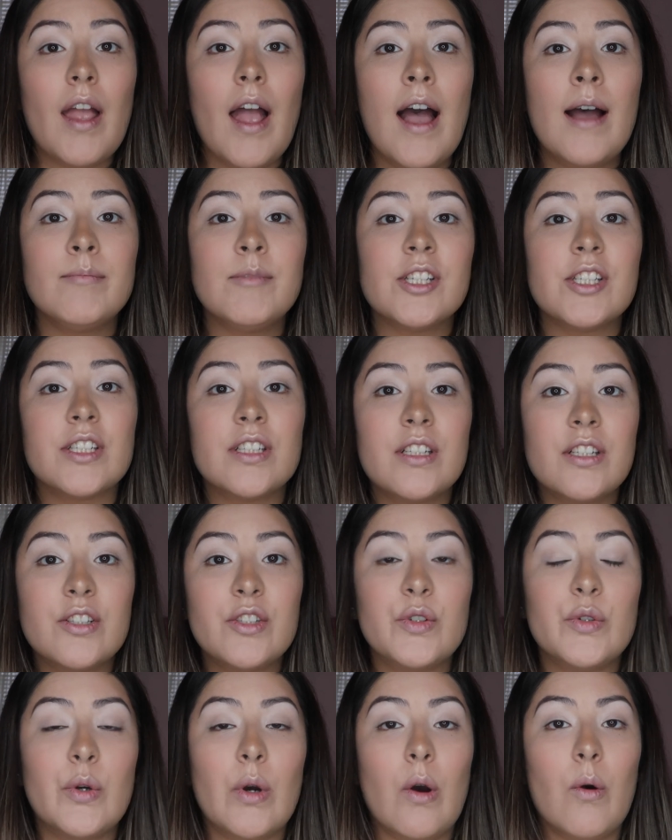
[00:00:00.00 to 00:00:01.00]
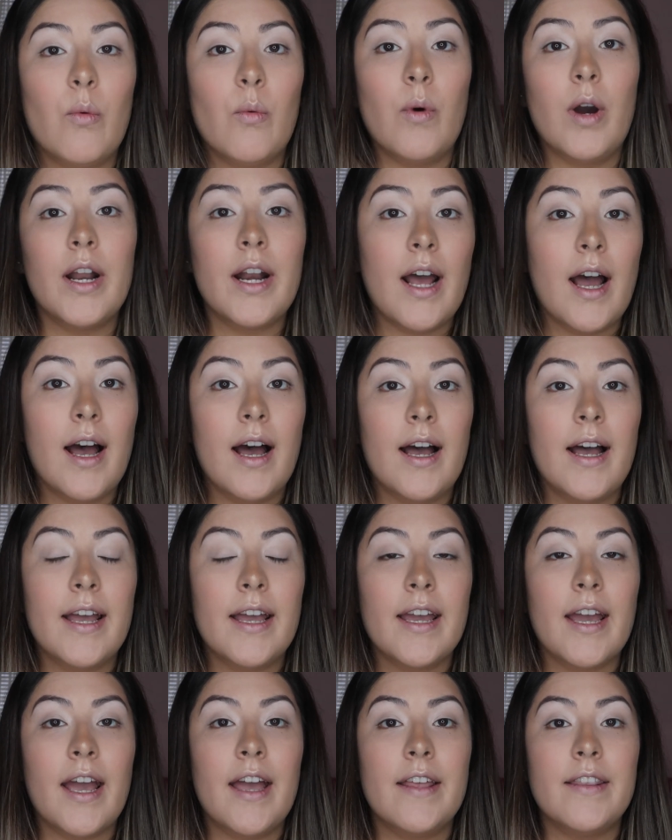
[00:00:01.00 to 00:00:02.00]
I'm just gonna do one
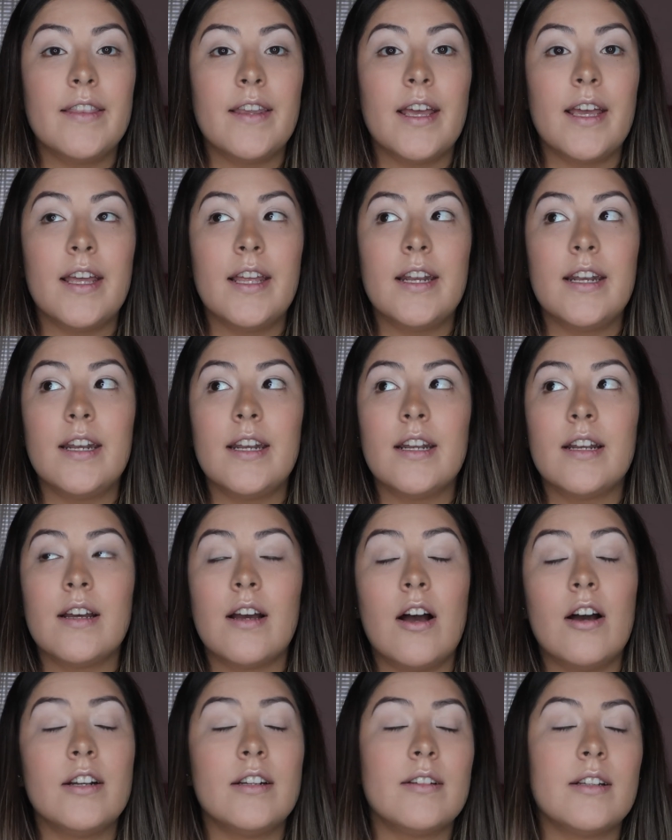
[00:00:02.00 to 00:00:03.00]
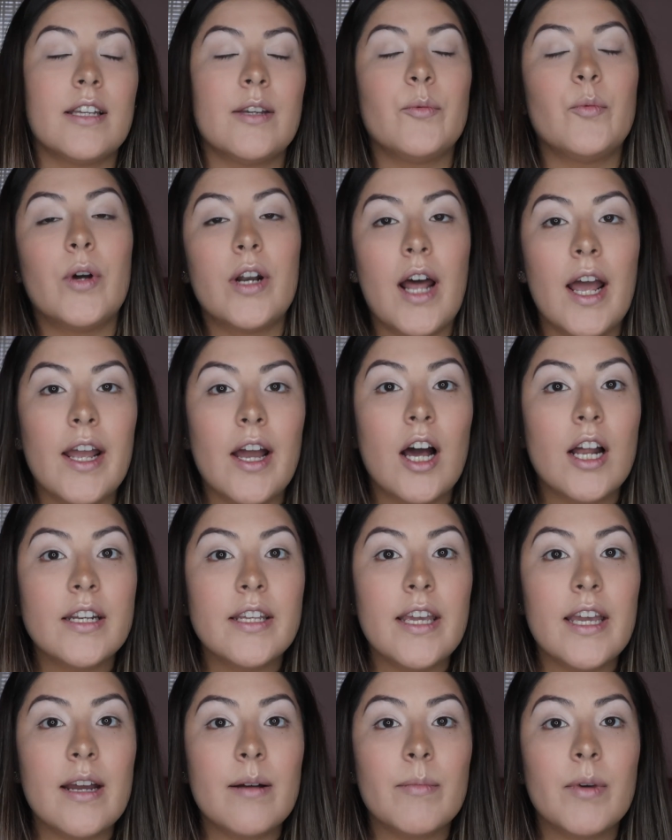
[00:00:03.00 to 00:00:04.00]
eye and then like one eye on
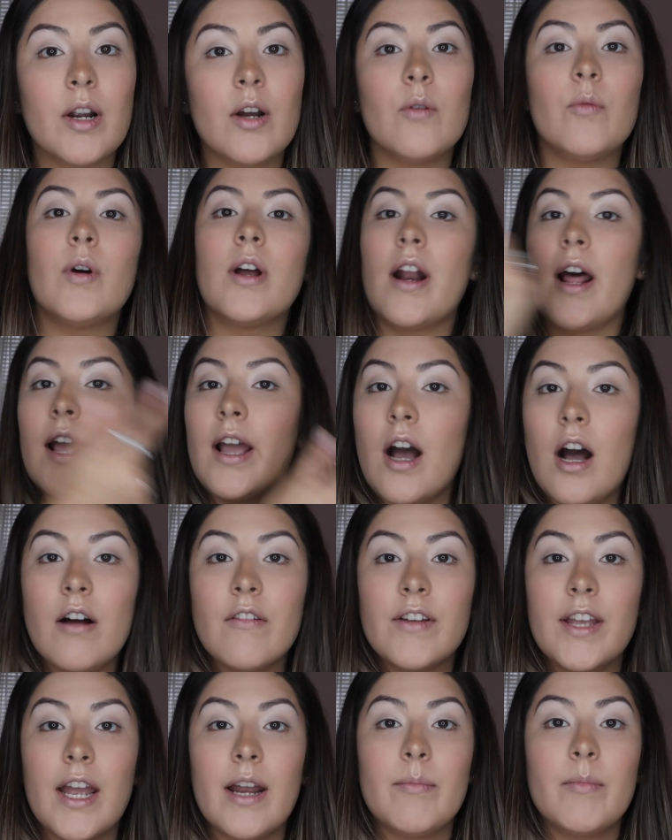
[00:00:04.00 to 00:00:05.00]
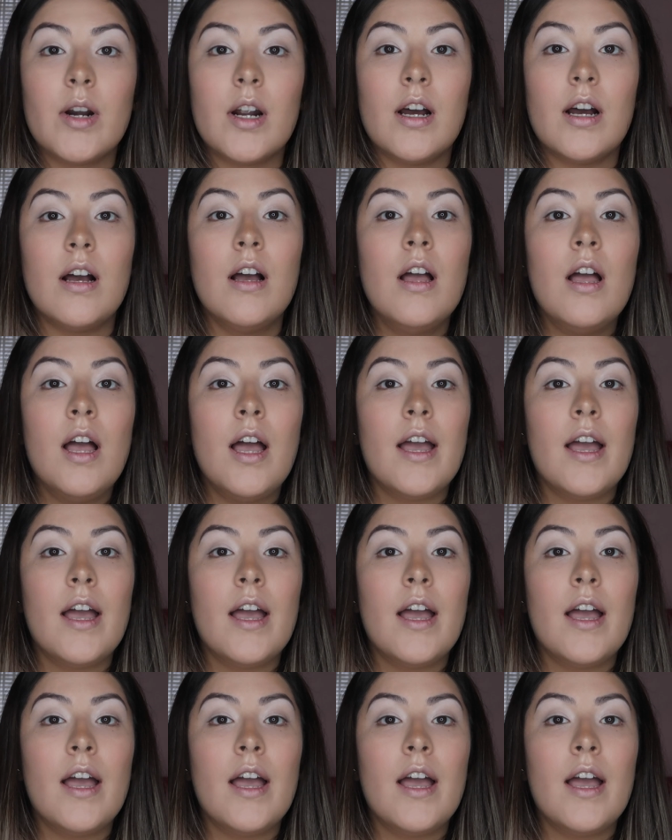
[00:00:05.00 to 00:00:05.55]
camera, one eye off camera,